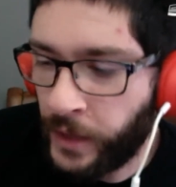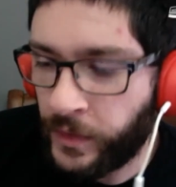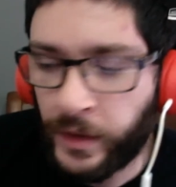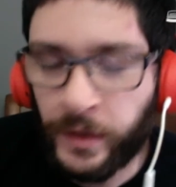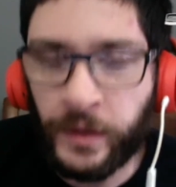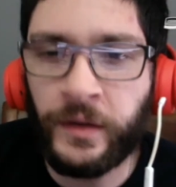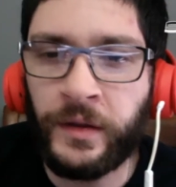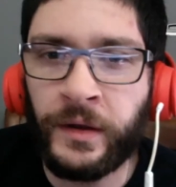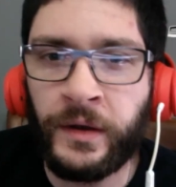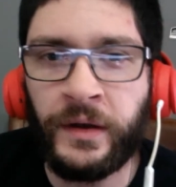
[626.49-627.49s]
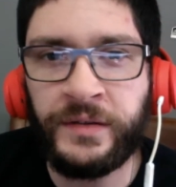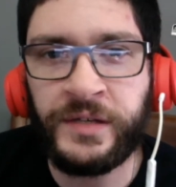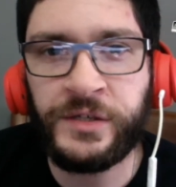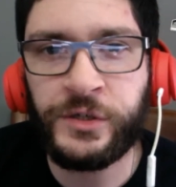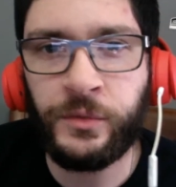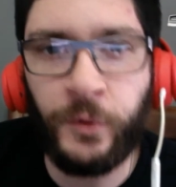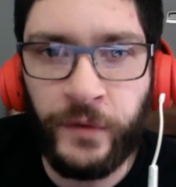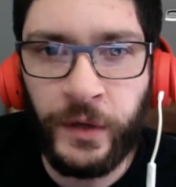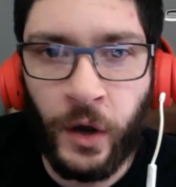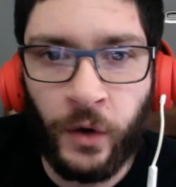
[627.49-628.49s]
the digital
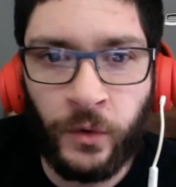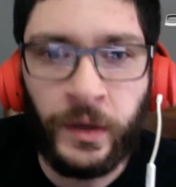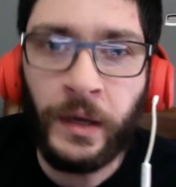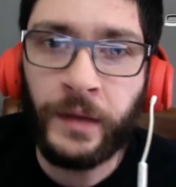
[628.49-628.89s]
movie code